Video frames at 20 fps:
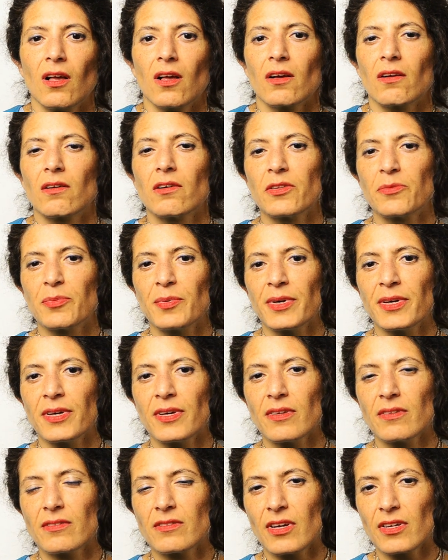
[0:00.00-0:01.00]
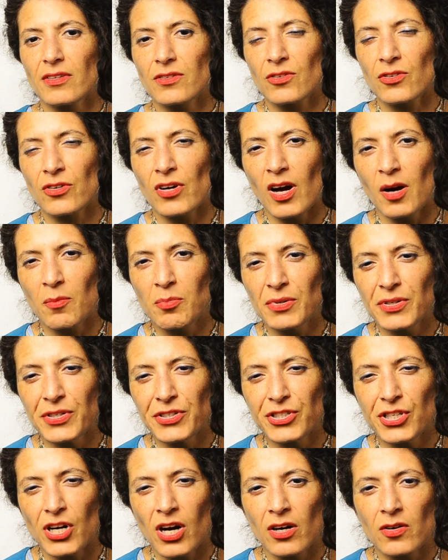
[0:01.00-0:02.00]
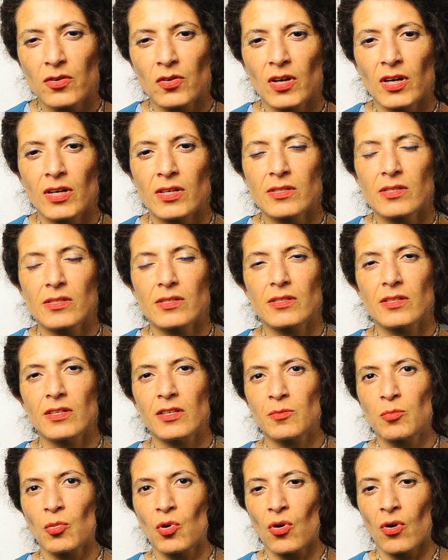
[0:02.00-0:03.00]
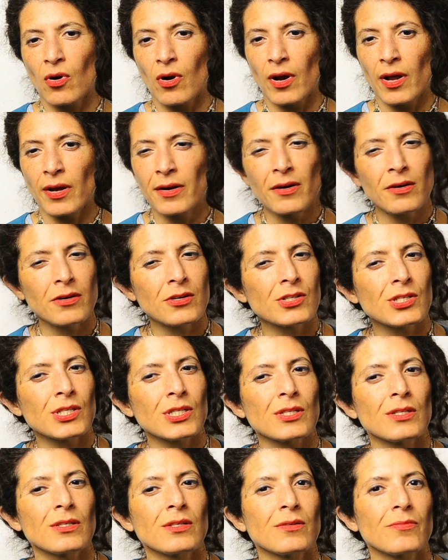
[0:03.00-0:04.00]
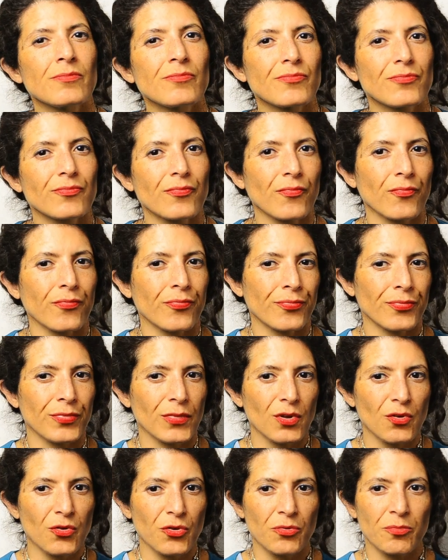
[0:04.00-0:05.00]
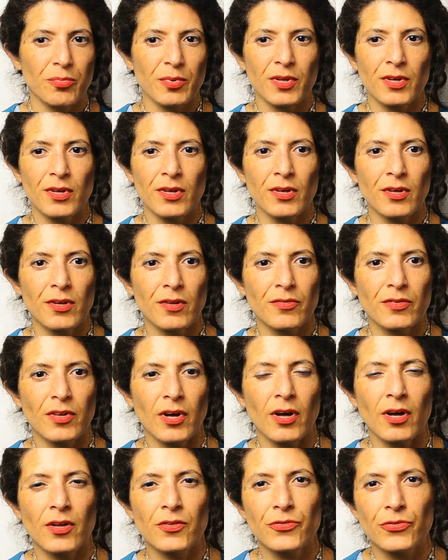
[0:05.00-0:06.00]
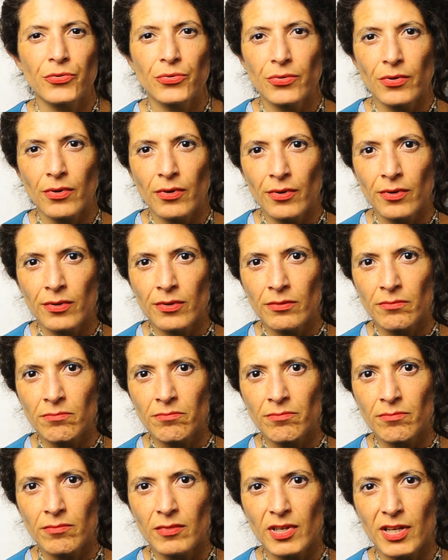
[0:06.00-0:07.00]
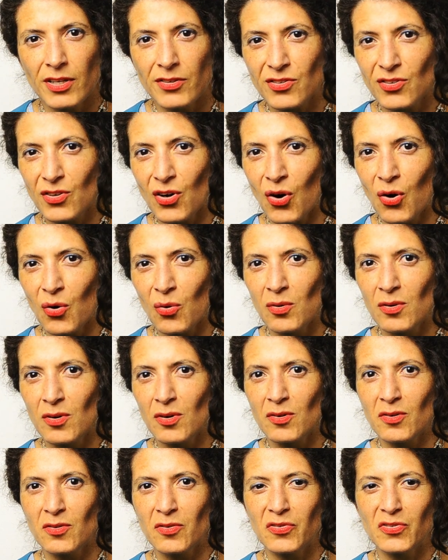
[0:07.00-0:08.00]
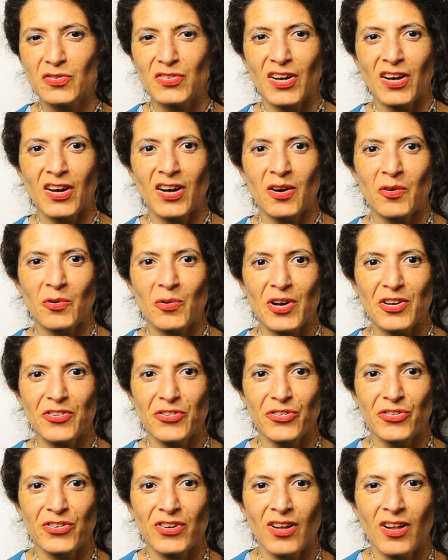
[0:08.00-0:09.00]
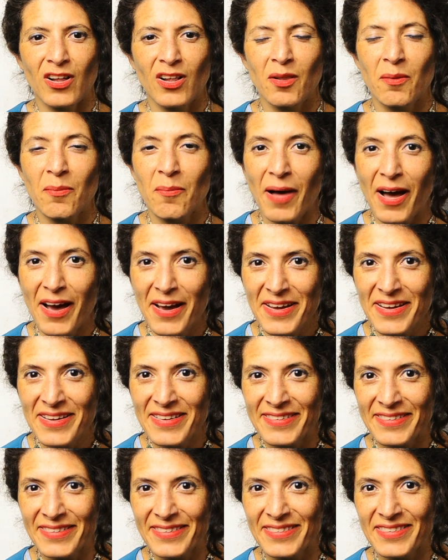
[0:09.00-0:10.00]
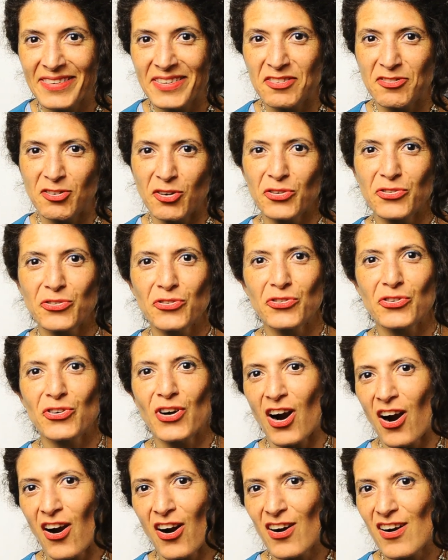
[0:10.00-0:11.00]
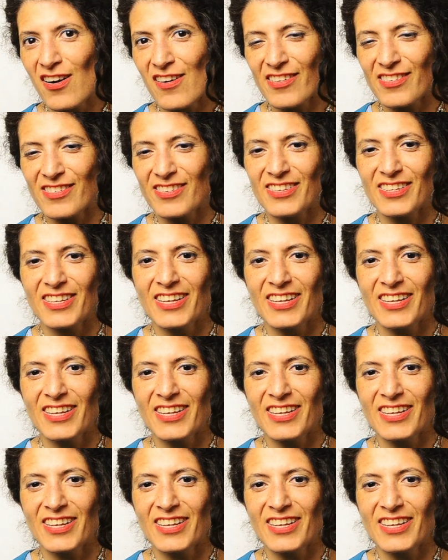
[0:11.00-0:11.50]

Could be that your upper chakras need more energy. Could be that you don't let go of the rational mind. Focus on your heart.